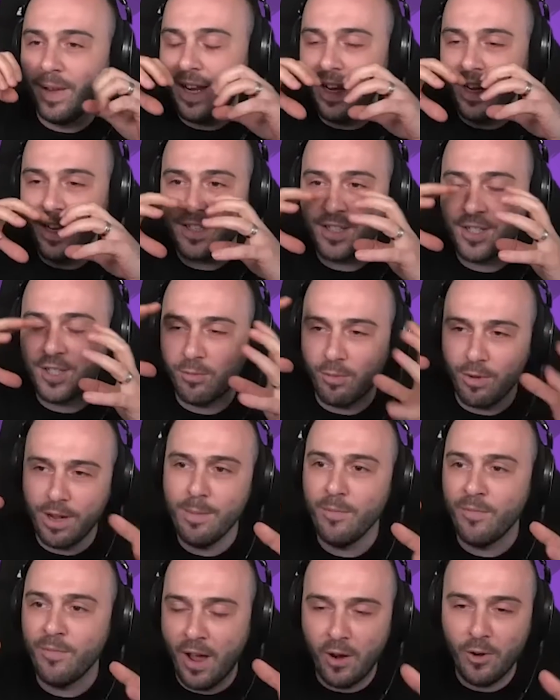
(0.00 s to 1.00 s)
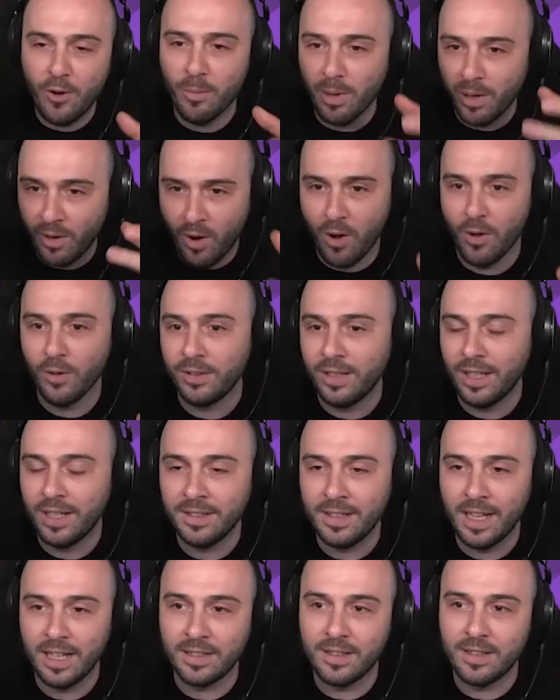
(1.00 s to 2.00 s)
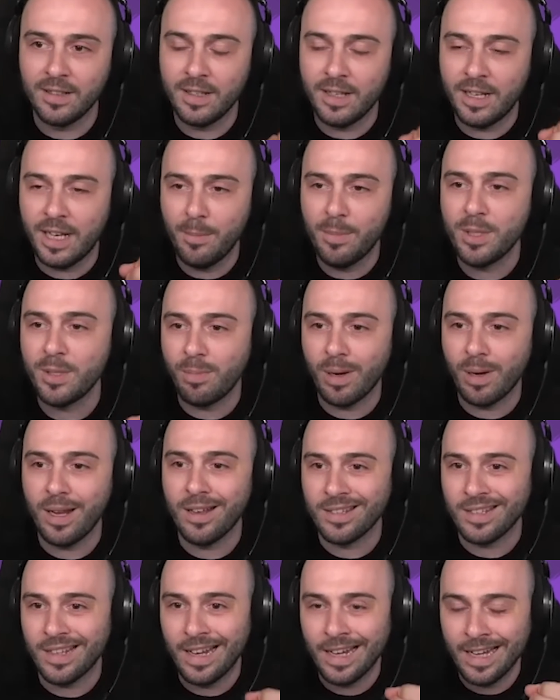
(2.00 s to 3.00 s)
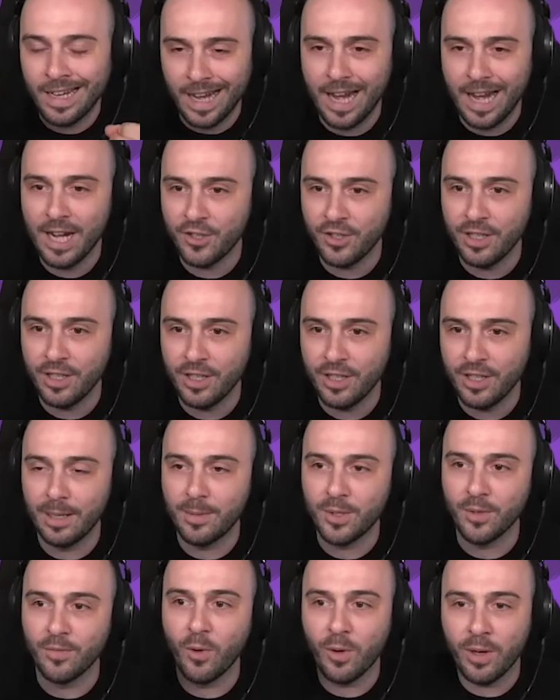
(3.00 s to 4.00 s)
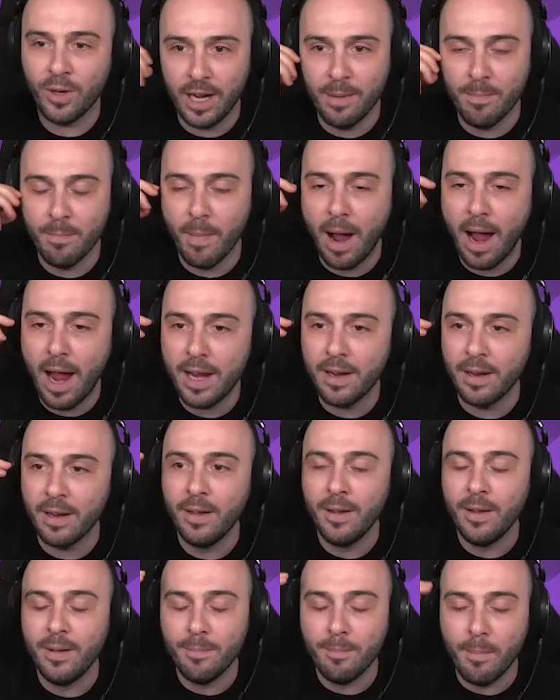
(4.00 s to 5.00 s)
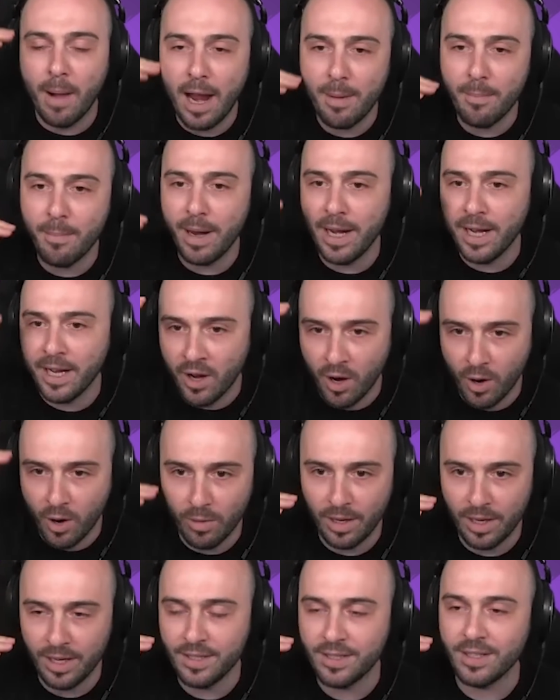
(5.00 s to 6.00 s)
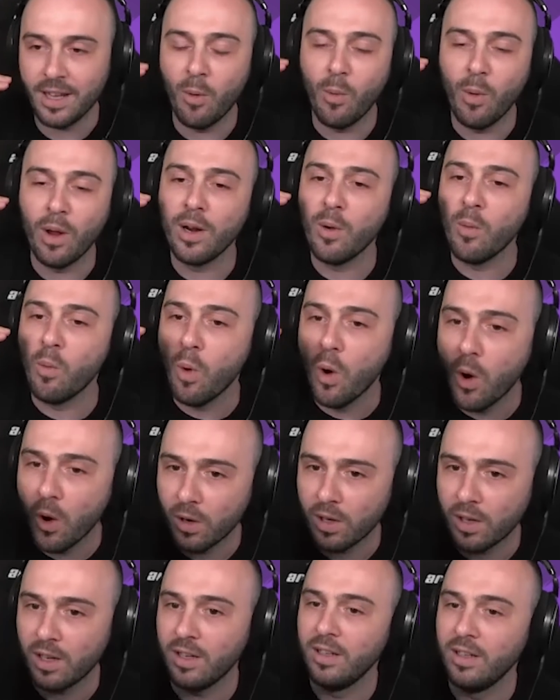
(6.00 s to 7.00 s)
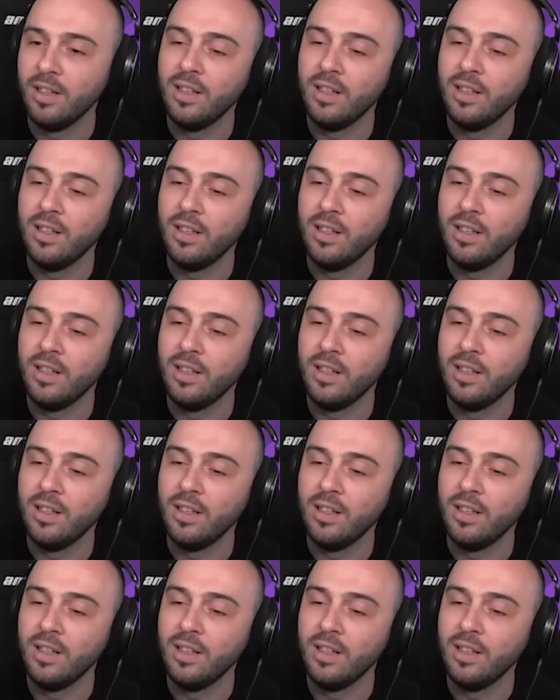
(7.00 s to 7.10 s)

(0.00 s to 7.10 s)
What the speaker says: extreme valuable content that keeps players engaged in terms of, okay, my main goal is I want to work